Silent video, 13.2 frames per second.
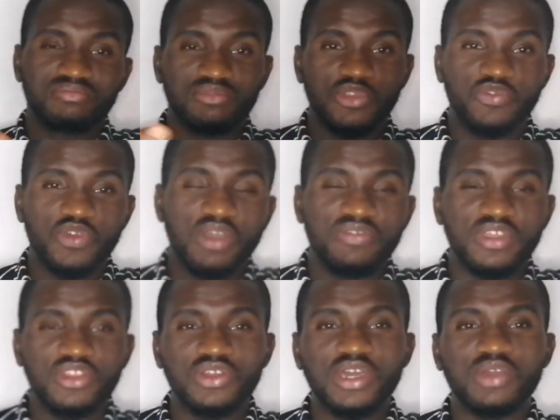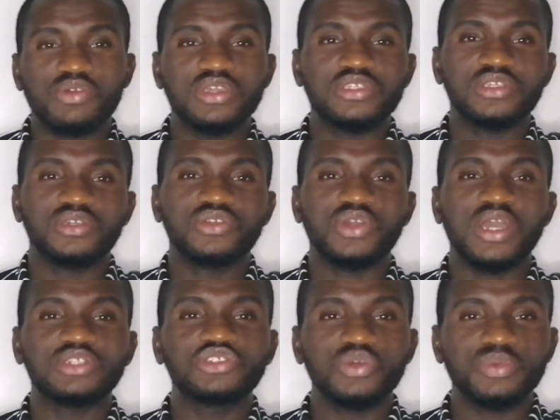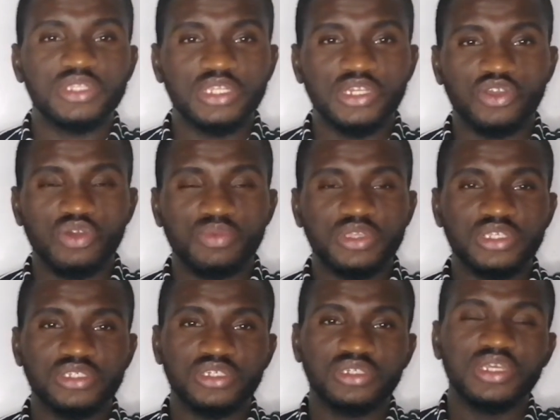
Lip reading: if you have any other question, you can drop it in the comment section,